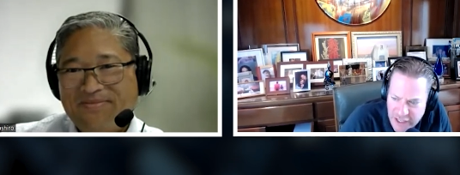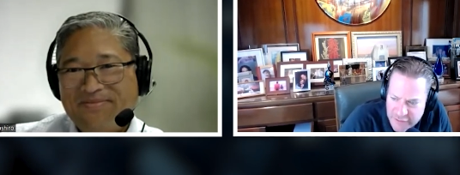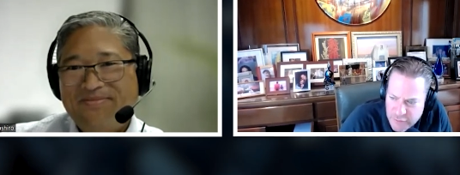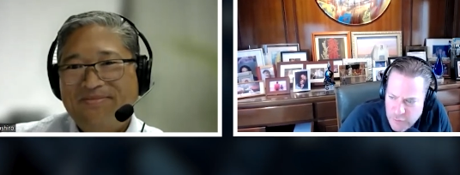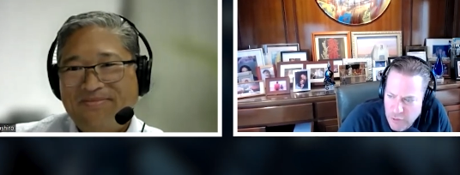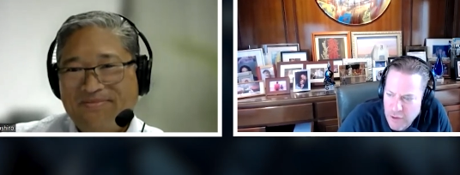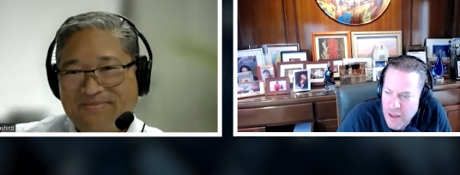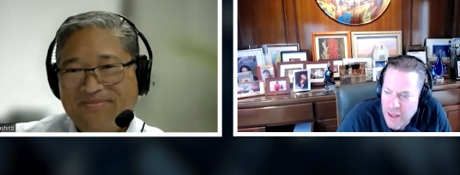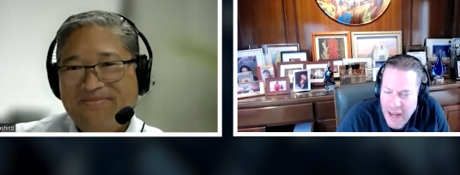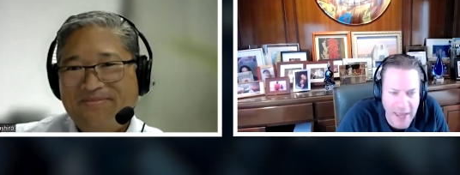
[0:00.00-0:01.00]
Speaker 1: High School.
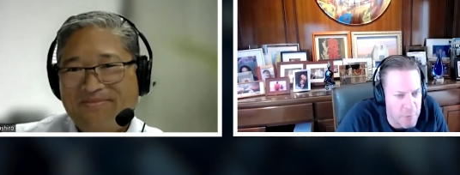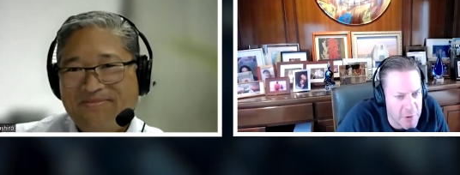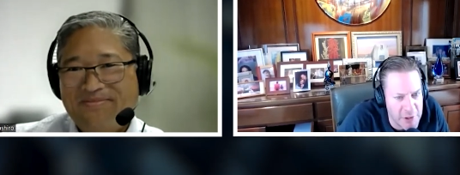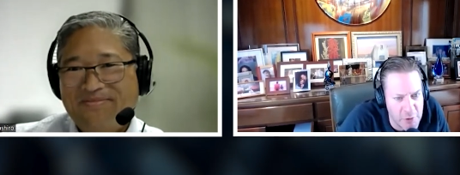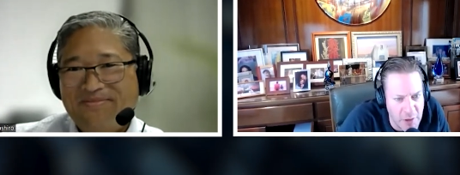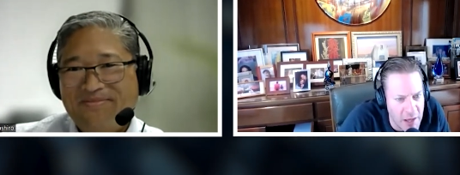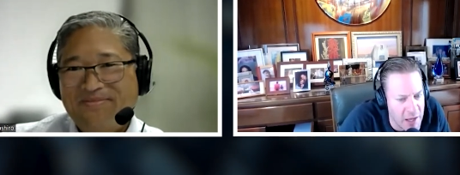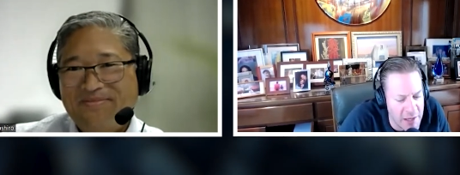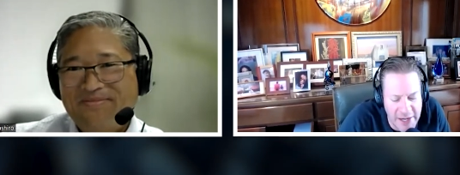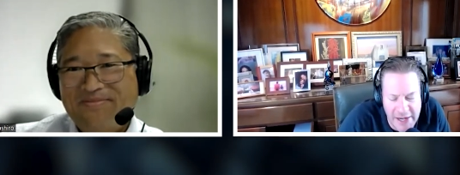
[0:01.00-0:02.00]
And were you
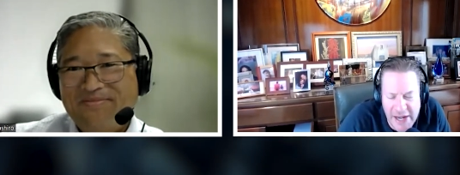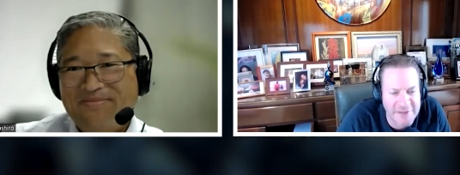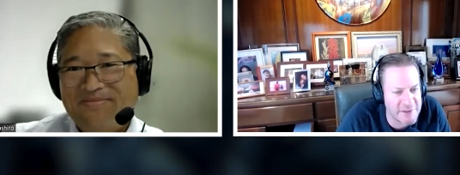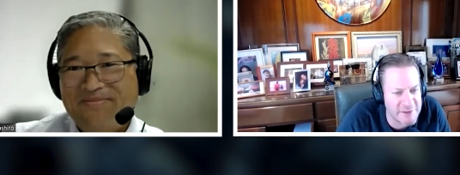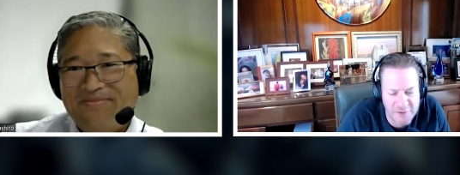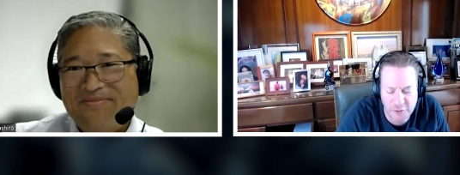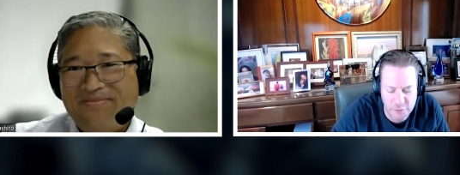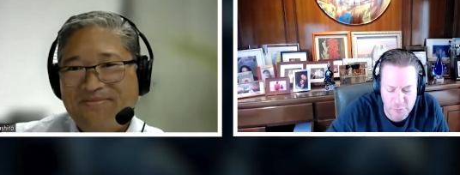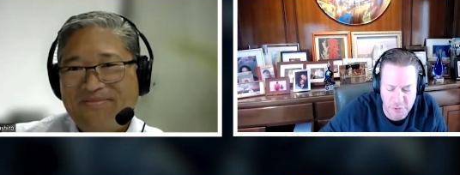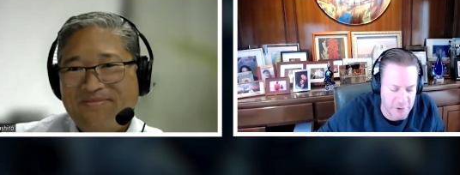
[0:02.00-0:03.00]
uh, an excellent
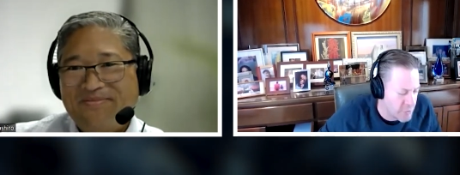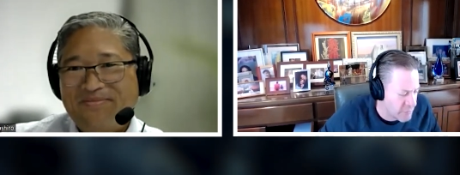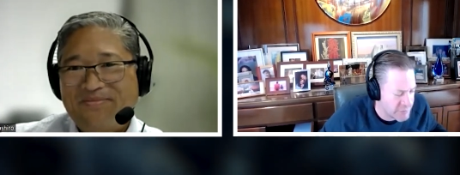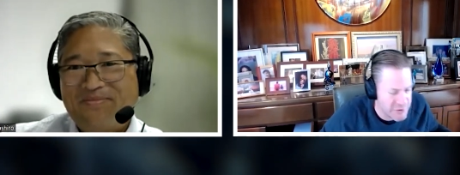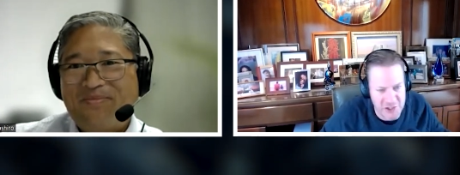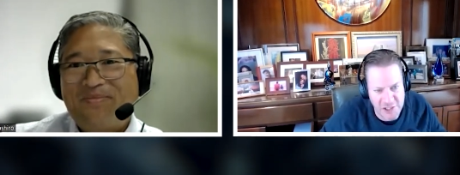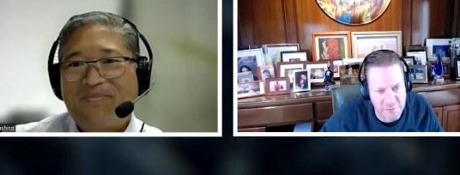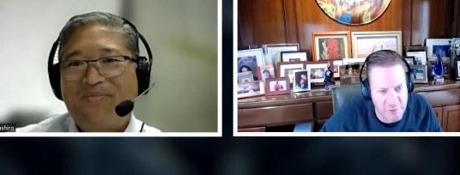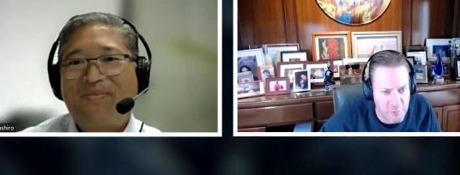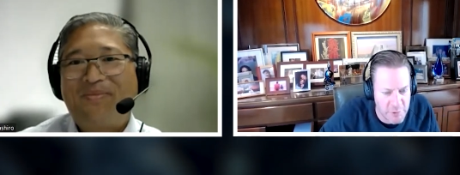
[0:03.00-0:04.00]
student? Were you an
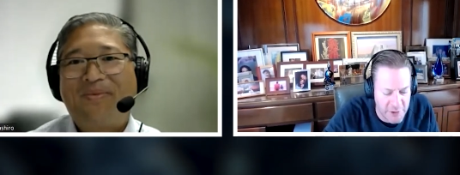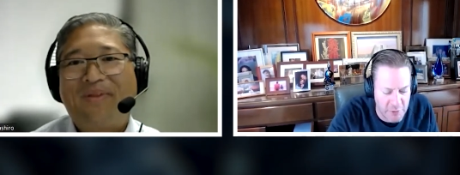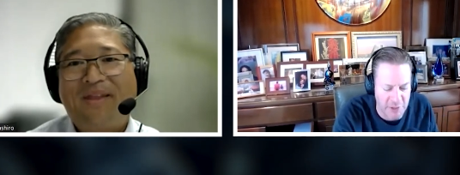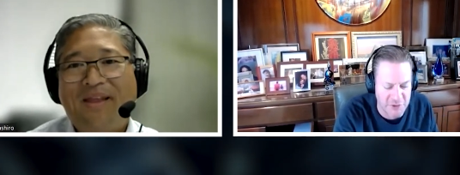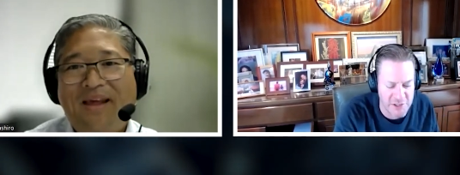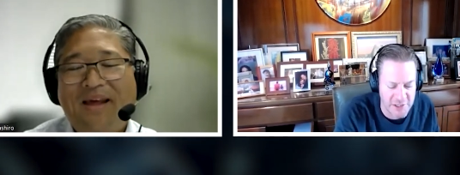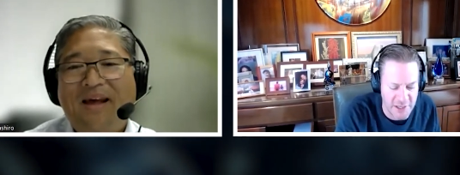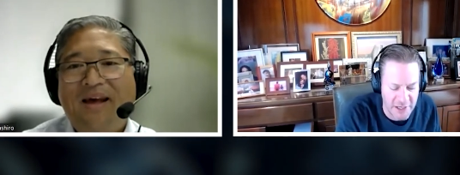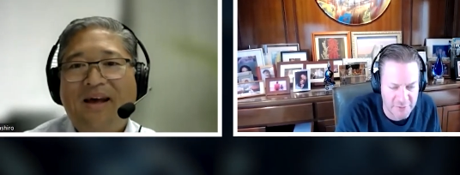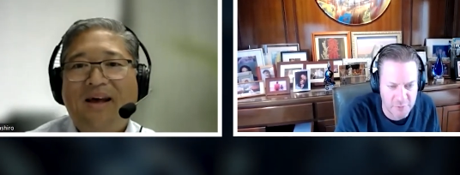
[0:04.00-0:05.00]
overachiever? Were you crushing it in
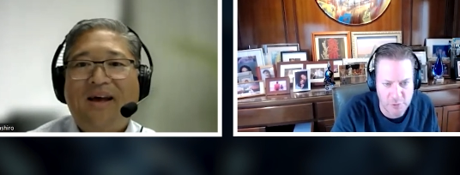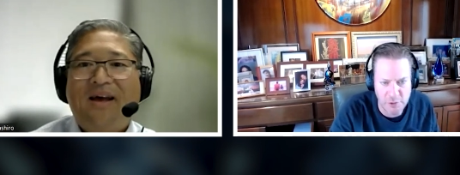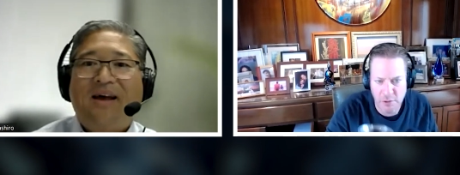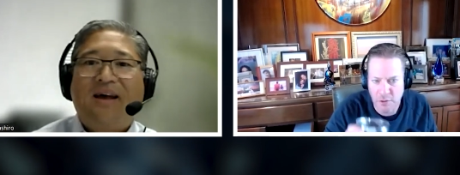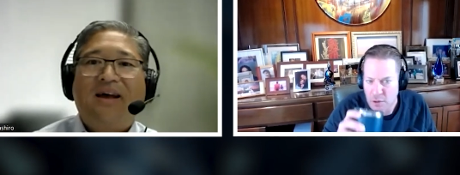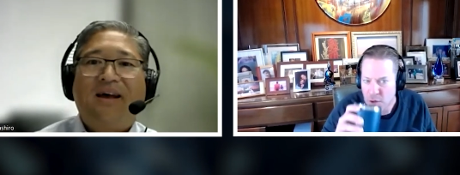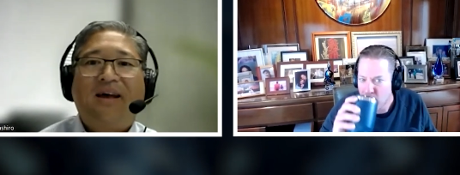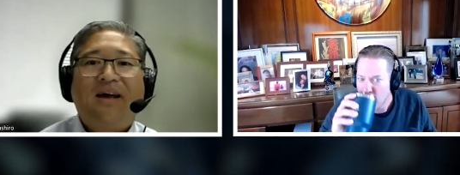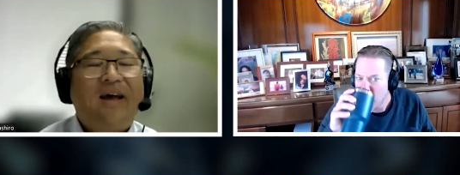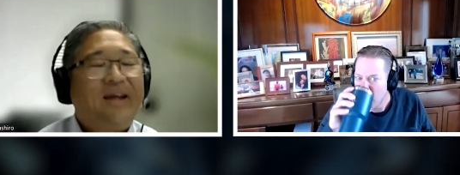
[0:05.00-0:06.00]
high school?
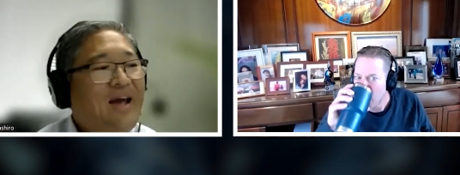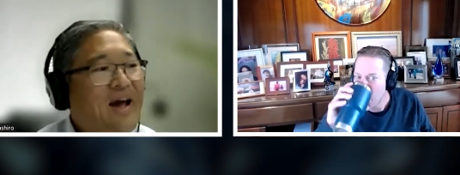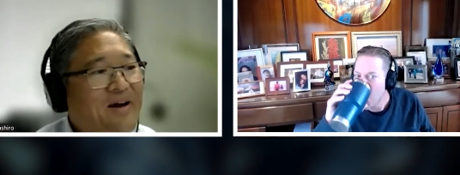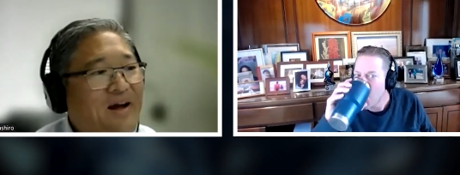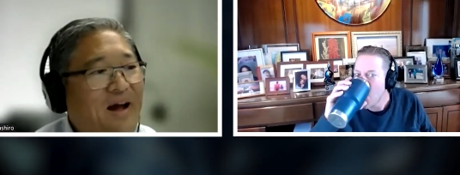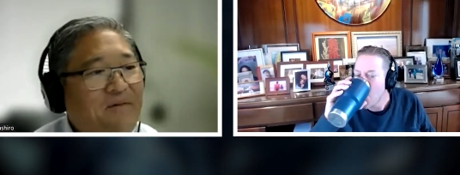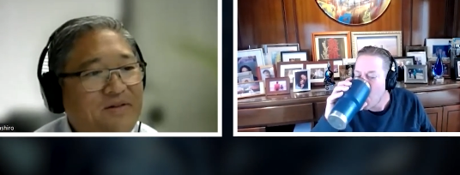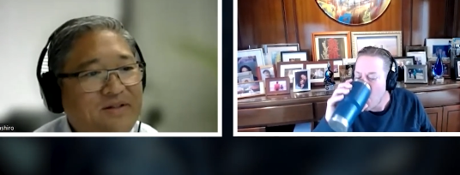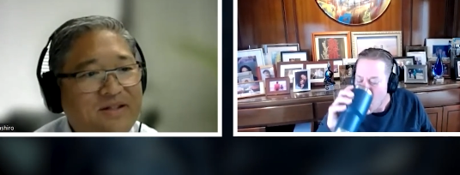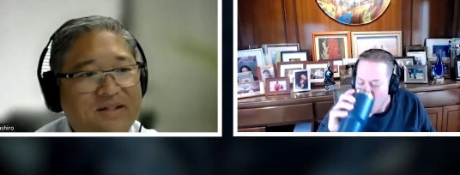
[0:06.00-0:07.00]
Speaker 2: Yeah, I
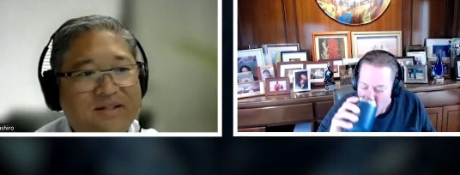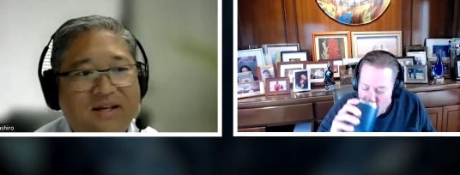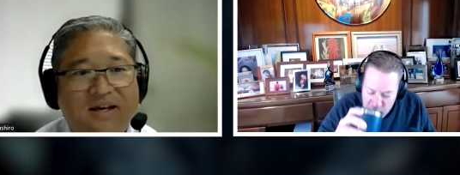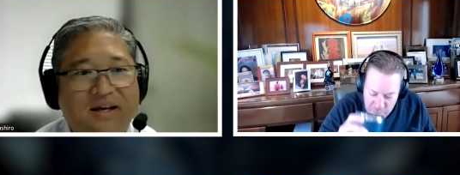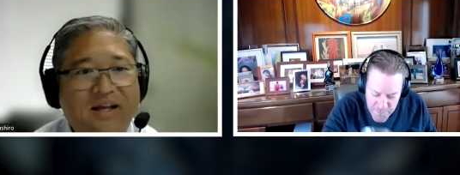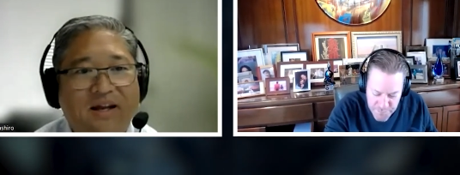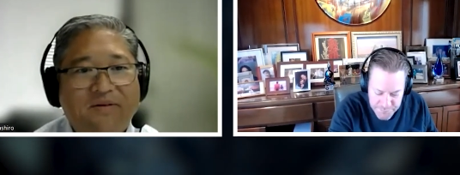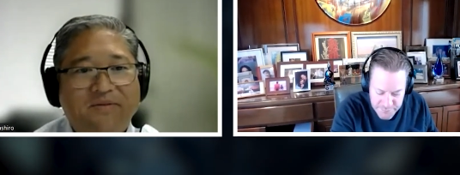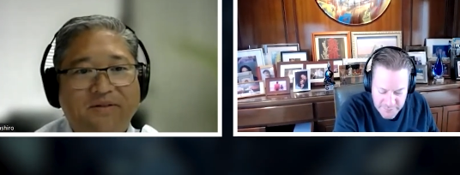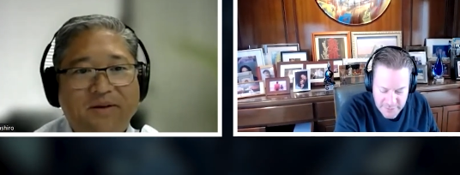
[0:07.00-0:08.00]
was, you know,
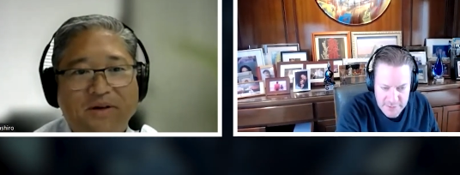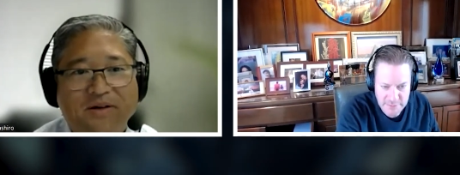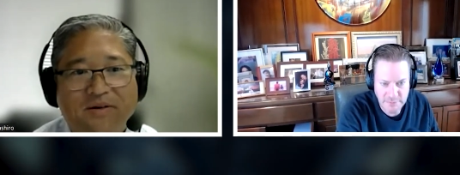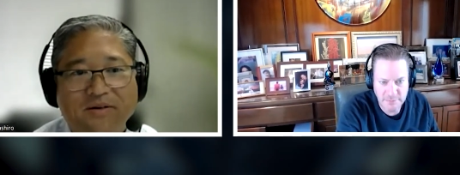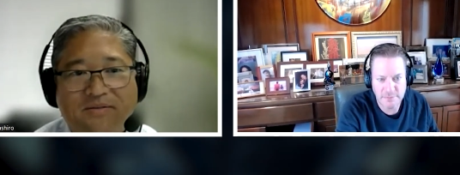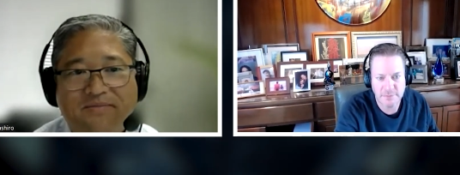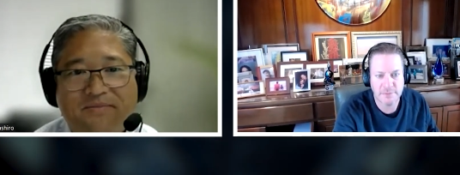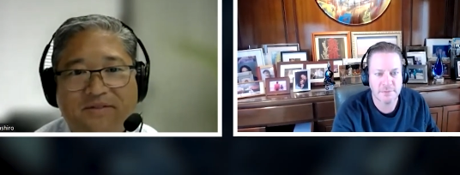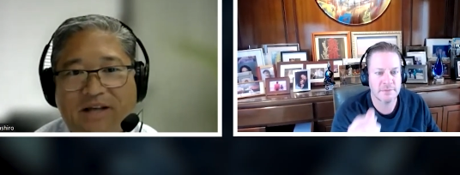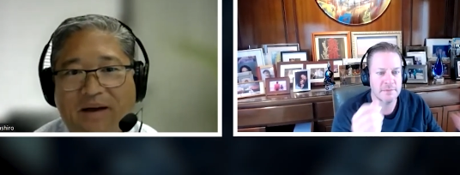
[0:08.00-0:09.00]
typical
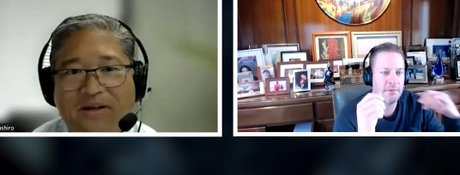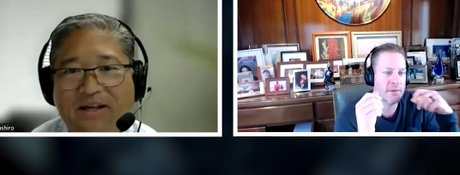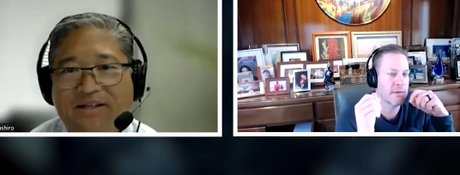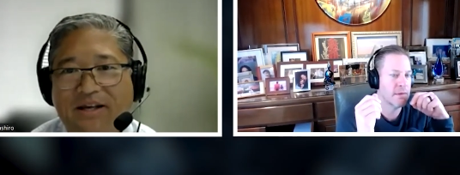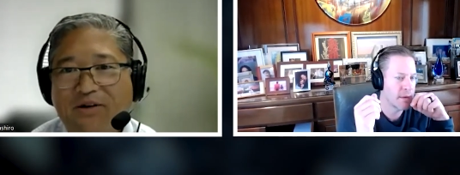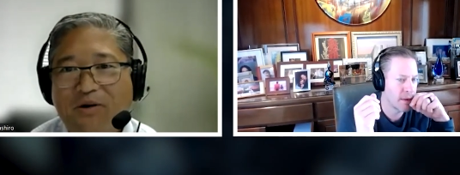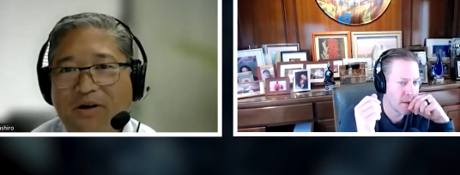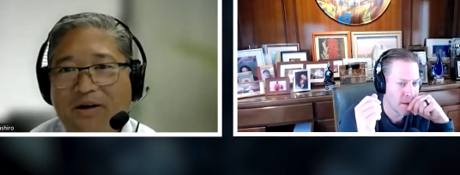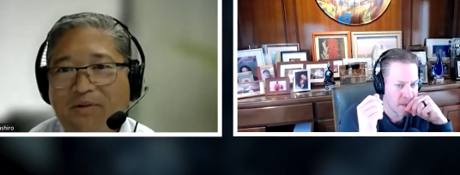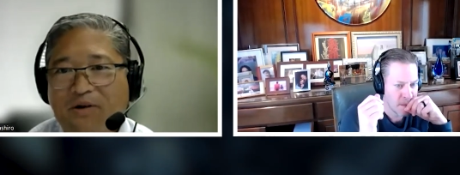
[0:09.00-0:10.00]
Japanese kid growing
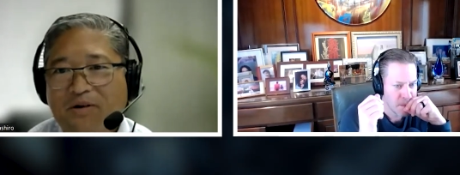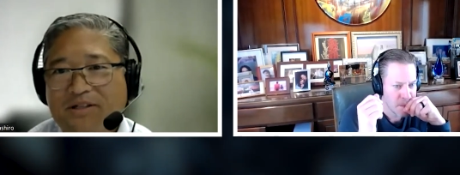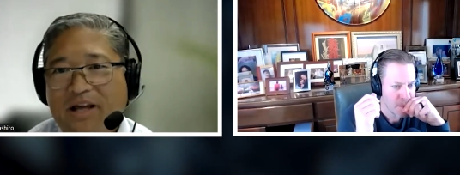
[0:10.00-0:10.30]
up in Orange